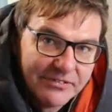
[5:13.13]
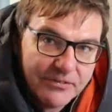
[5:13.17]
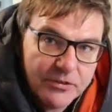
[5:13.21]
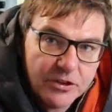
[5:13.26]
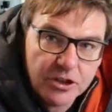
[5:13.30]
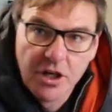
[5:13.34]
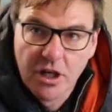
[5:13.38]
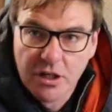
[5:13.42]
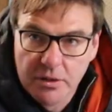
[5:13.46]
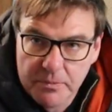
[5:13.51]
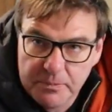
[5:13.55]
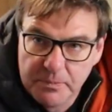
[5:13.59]
If
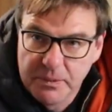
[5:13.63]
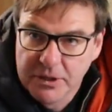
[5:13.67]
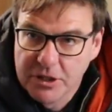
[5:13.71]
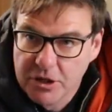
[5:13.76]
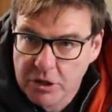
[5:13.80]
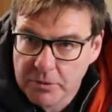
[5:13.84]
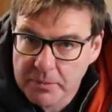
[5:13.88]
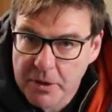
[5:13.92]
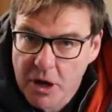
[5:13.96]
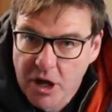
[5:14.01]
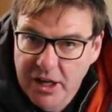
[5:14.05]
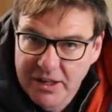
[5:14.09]
it's going
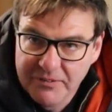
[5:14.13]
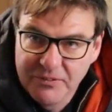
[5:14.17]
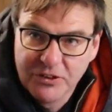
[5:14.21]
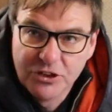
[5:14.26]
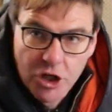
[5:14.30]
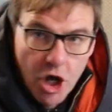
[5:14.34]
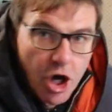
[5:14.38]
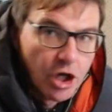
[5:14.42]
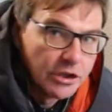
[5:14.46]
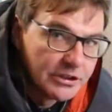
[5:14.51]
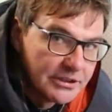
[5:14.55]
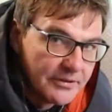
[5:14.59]
to if
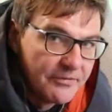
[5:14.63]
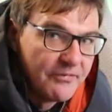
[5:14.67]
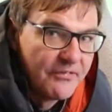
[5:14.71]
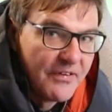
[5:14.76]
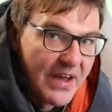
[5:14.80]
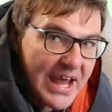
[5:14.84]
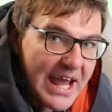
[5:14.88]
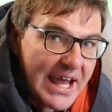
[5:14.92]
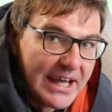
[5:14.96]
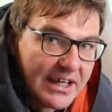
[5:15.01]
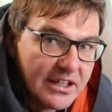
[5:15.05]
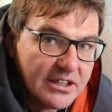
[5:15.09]
it's hard to
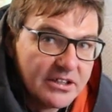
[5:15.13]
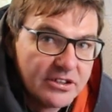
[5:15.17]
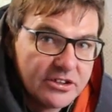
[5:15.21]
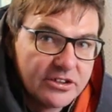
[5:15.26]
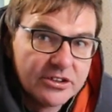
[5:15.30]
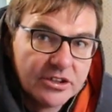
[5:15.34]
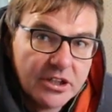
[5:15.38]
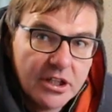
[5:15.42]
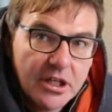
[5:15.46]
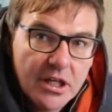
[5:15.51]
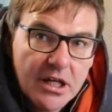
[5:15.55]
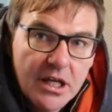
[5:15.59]

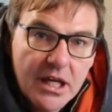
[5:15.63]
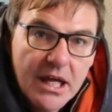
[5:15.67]
fix,